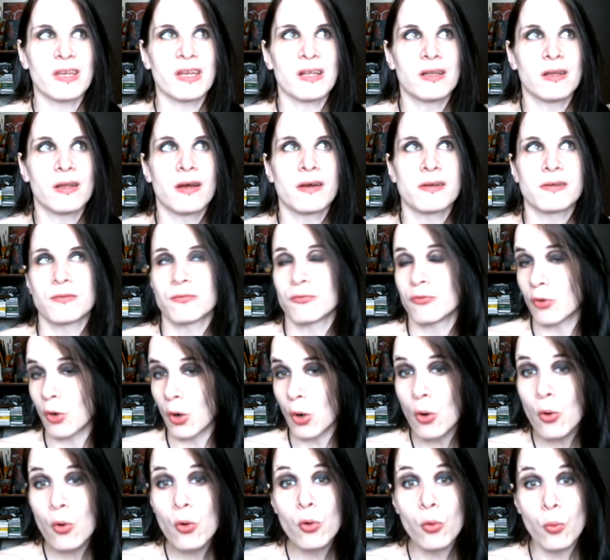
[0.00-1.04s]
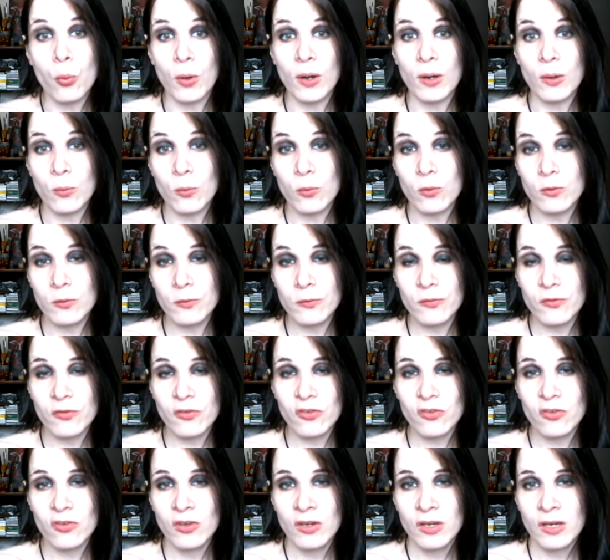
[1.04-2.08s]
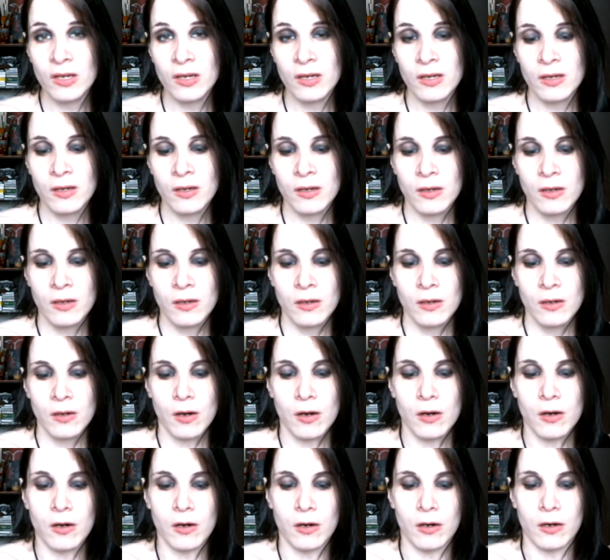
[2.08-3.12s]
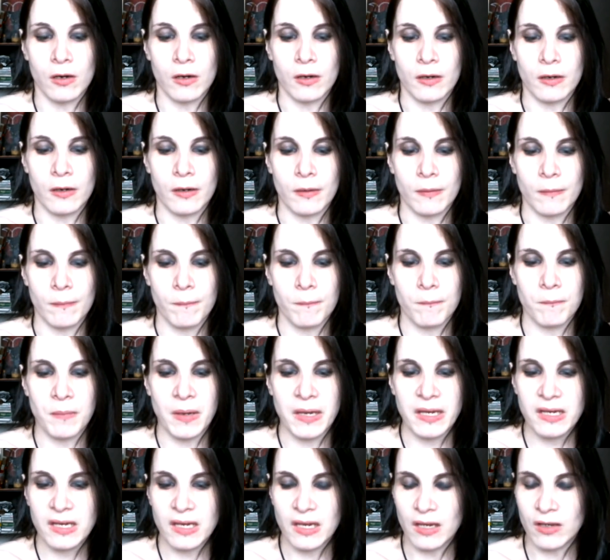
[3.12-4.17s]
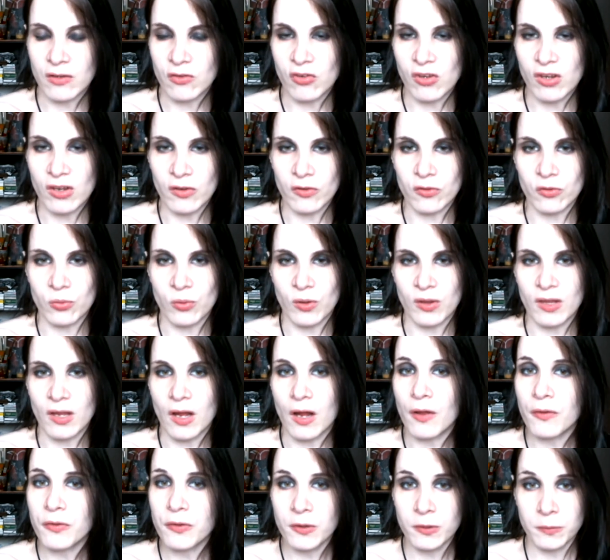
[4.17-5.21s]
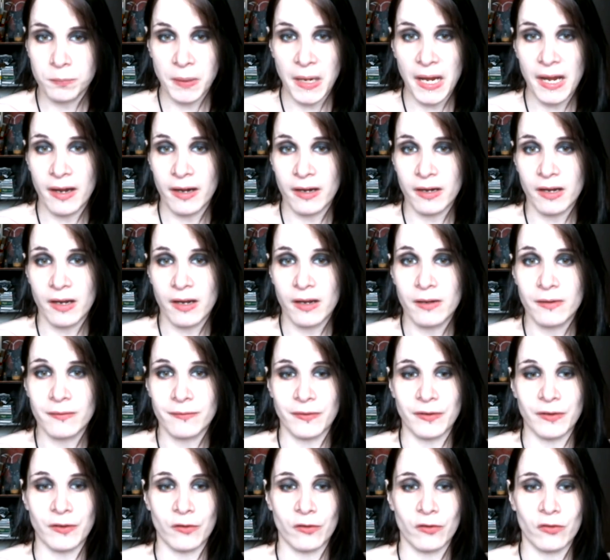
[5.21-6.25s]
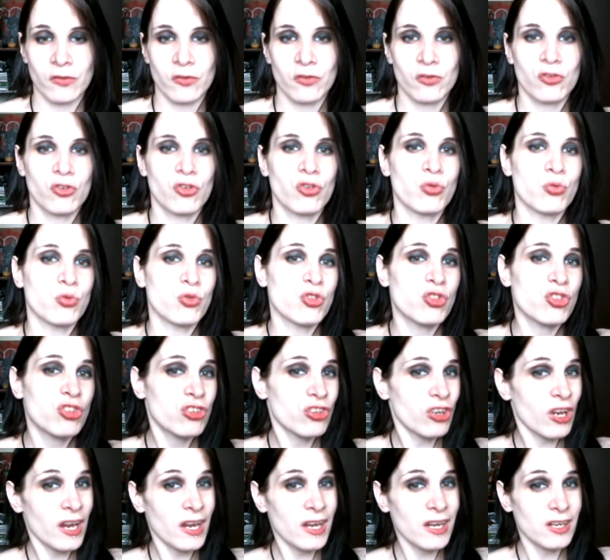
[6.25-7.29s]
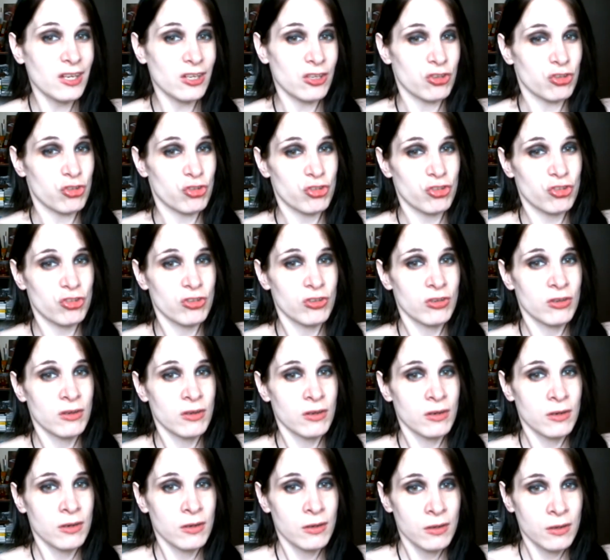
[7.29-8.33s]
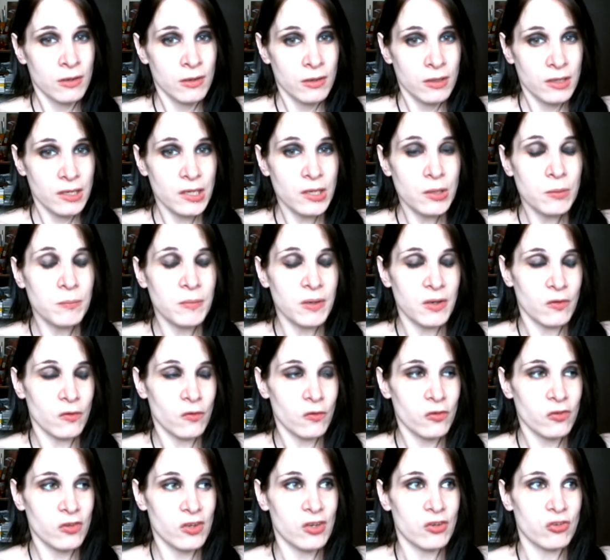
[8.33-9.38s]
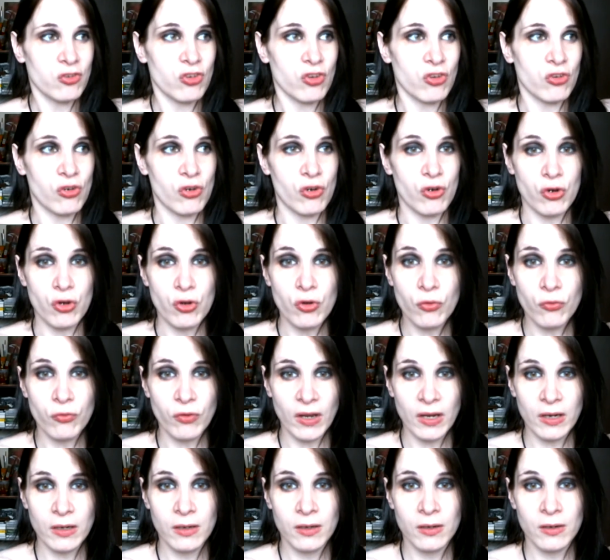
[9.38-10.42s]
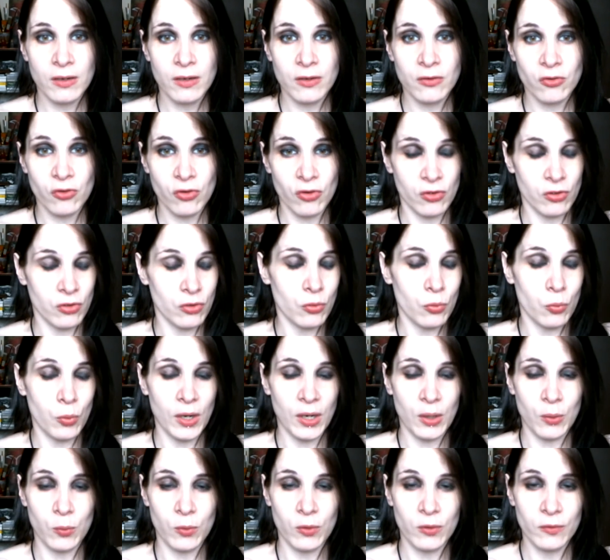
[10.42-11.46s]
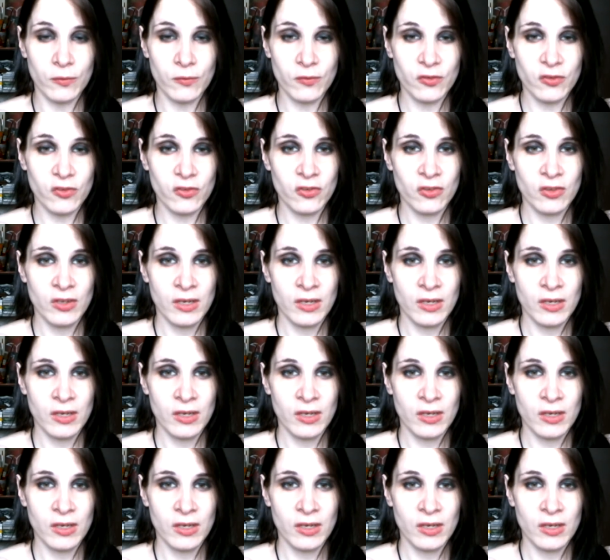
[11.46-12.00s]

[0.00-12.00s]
a lot of rogue werewolves, are making deals with other pack alphas to change humans into new werewolves,